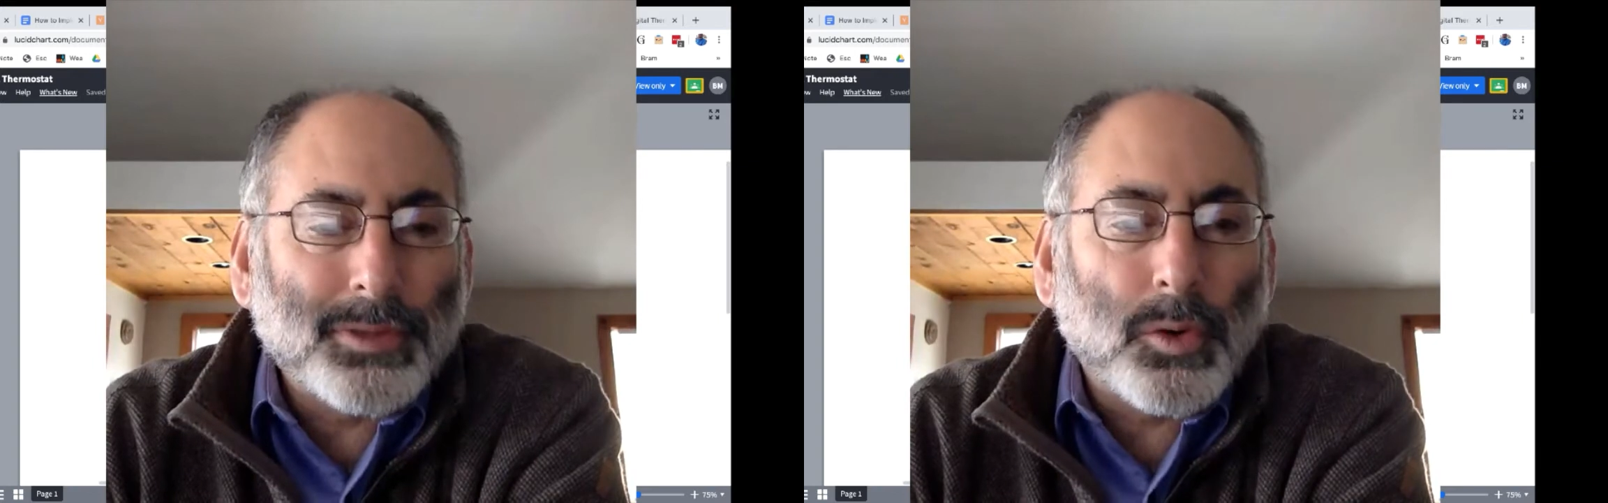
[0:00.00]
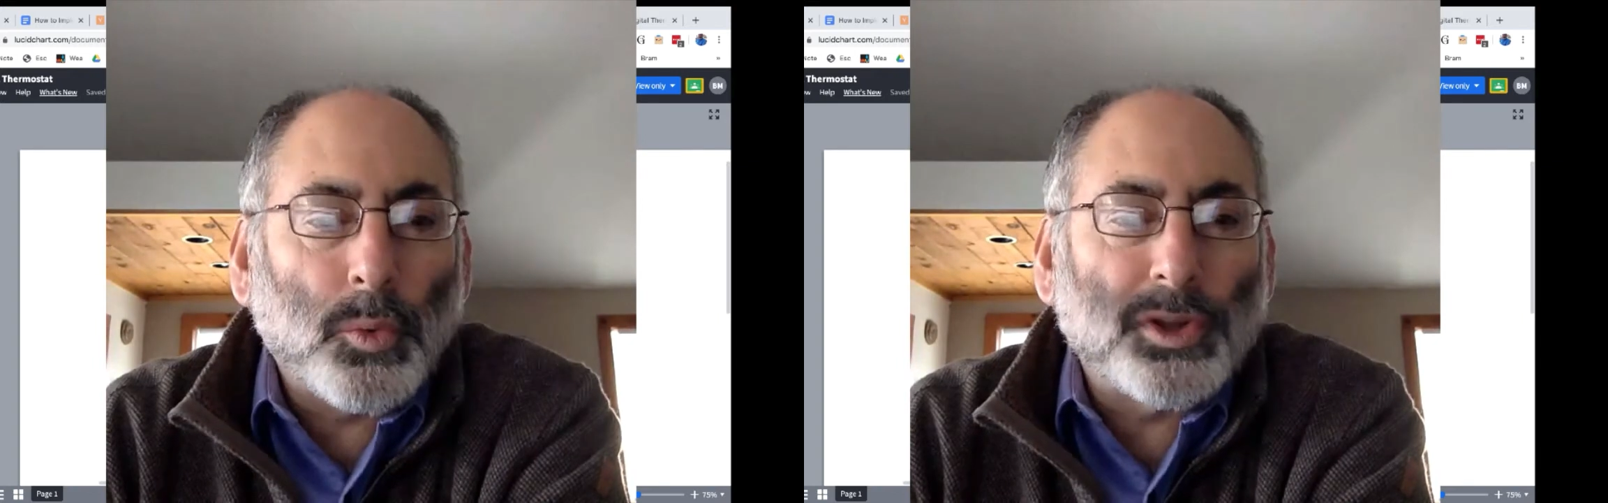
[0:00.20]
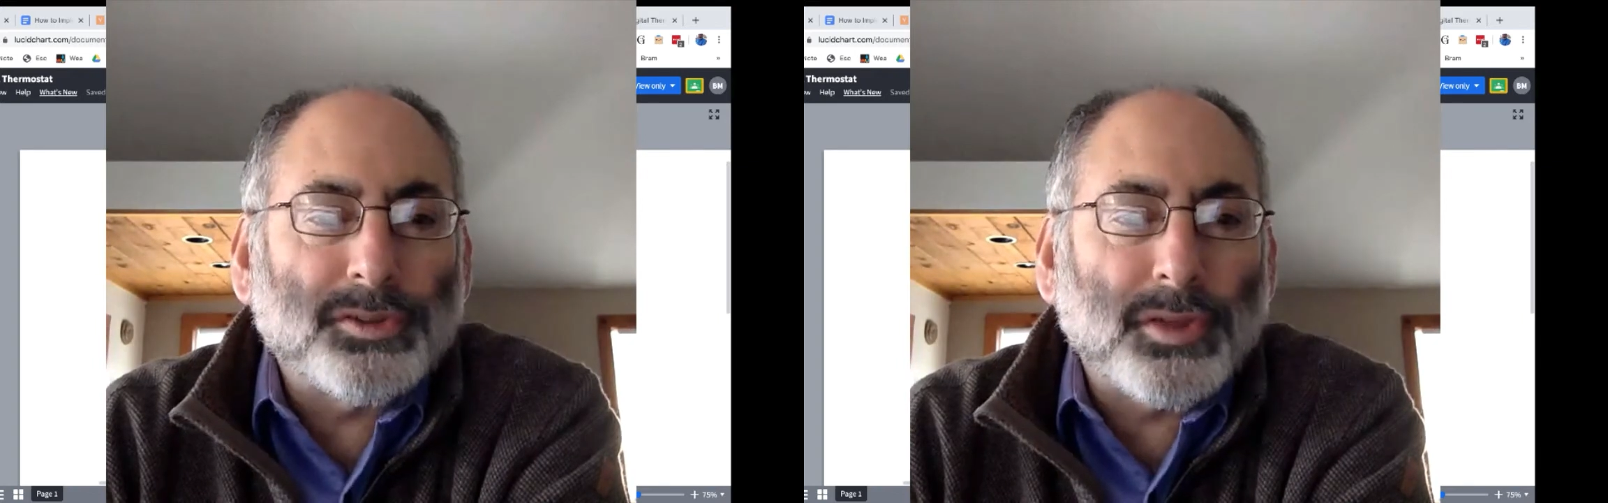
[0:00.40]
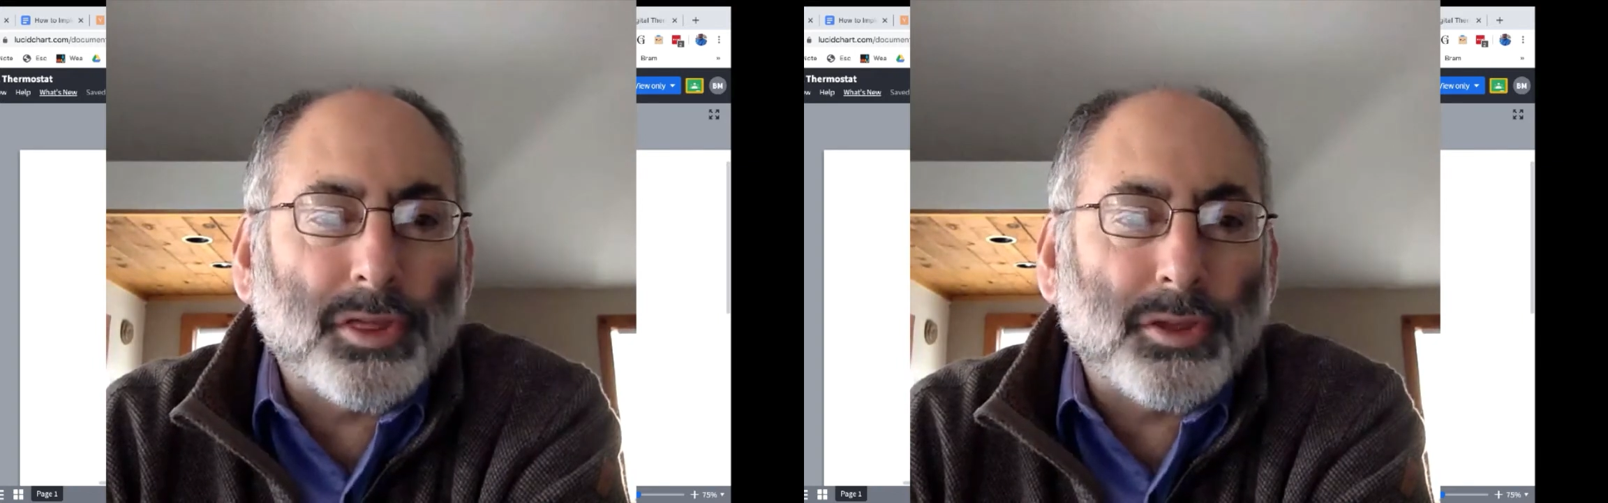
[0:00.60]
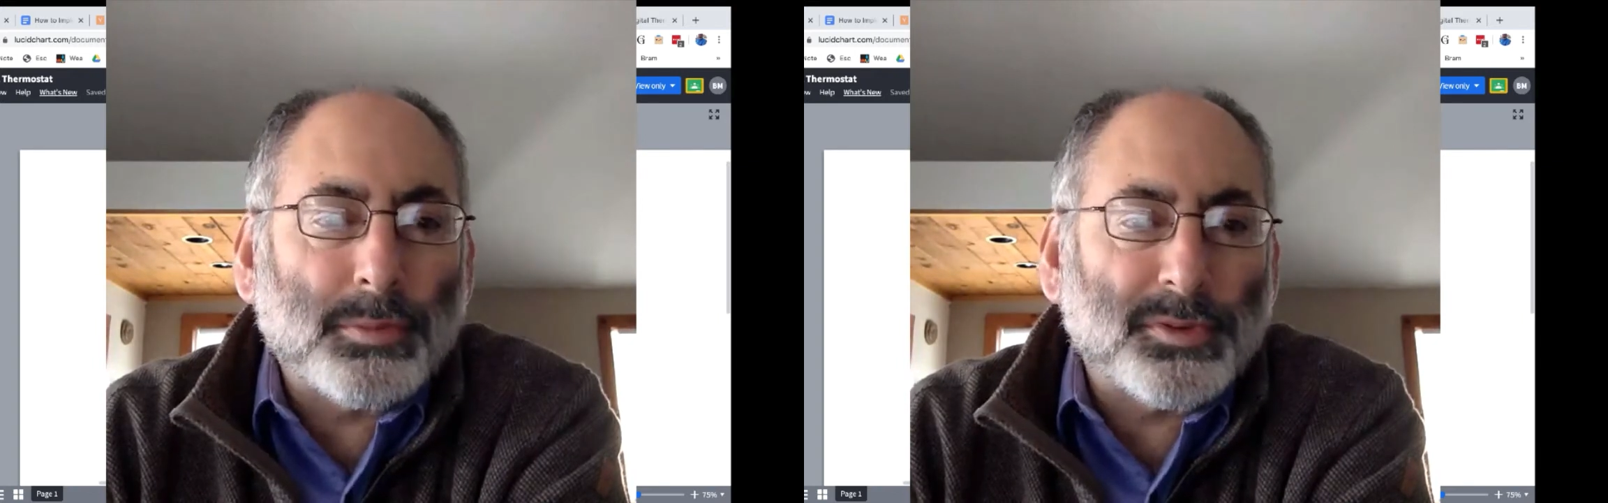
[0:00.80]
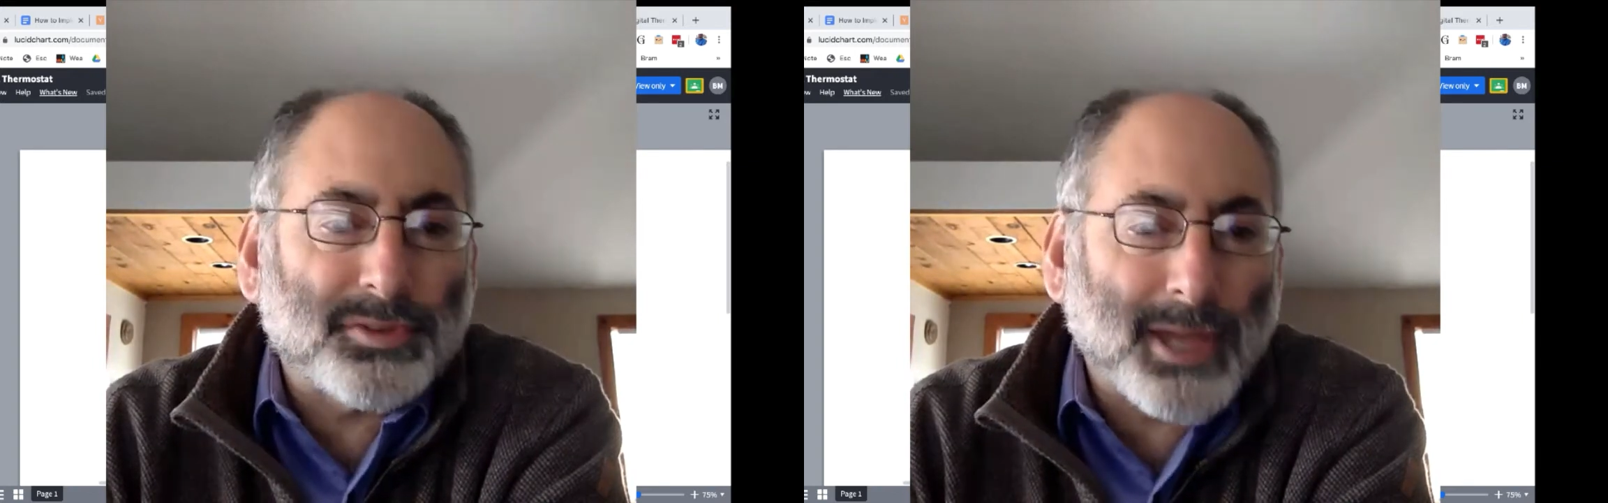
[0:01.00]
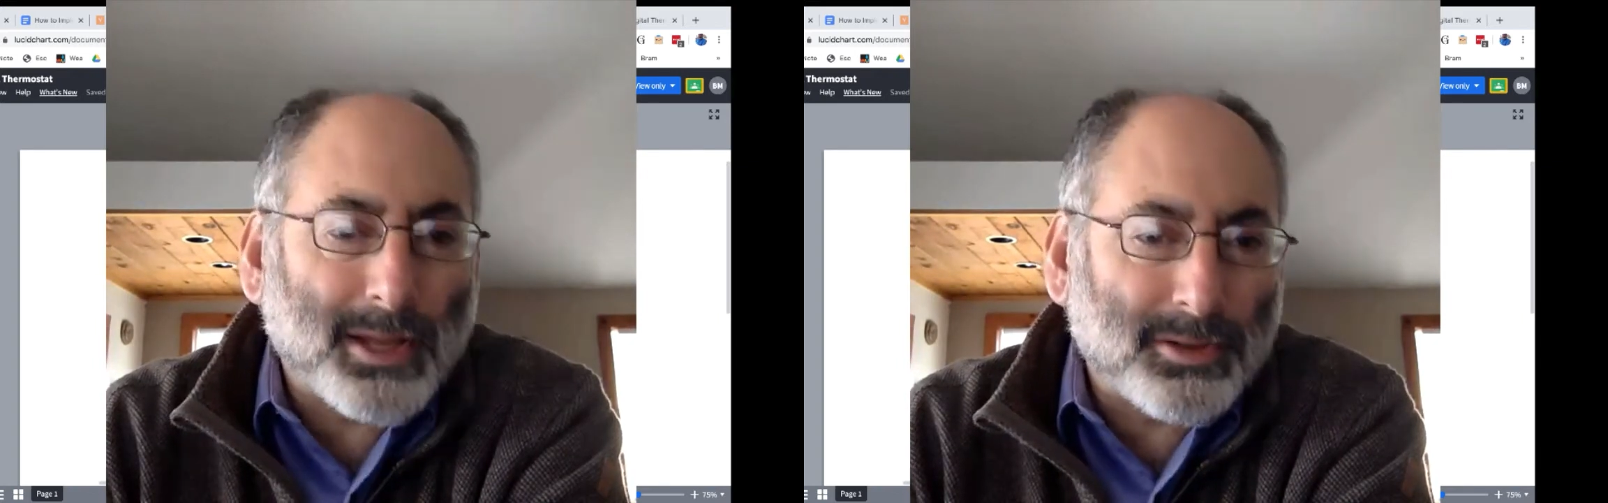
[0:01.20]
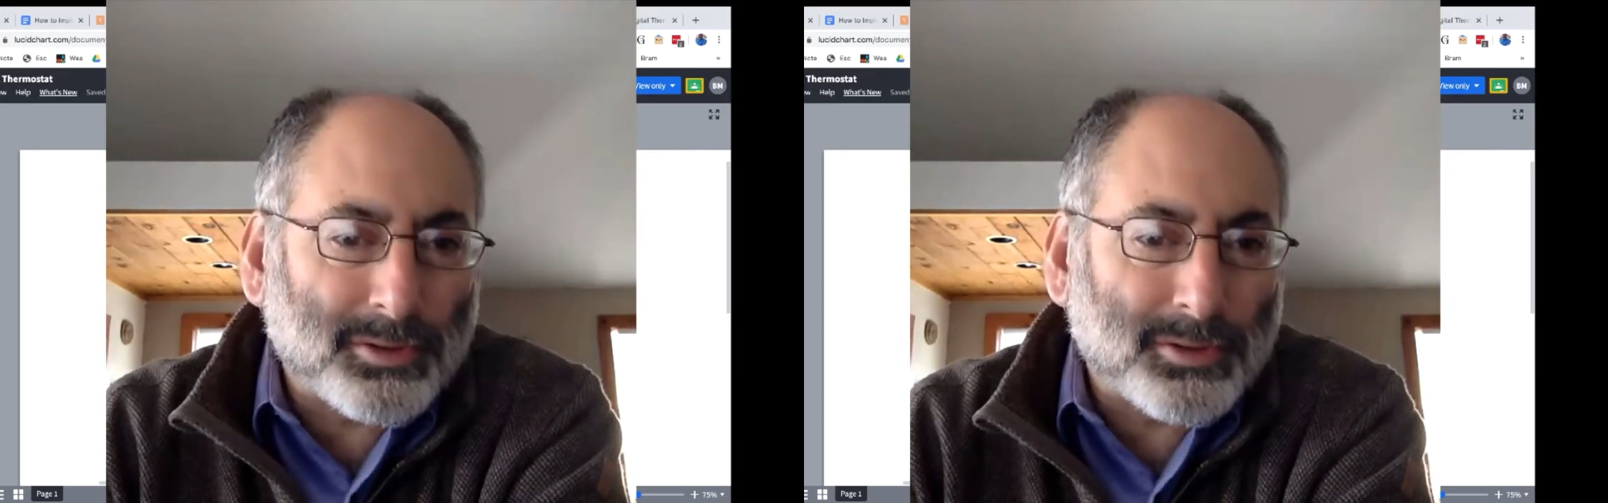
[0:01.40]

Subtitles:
once the thermostat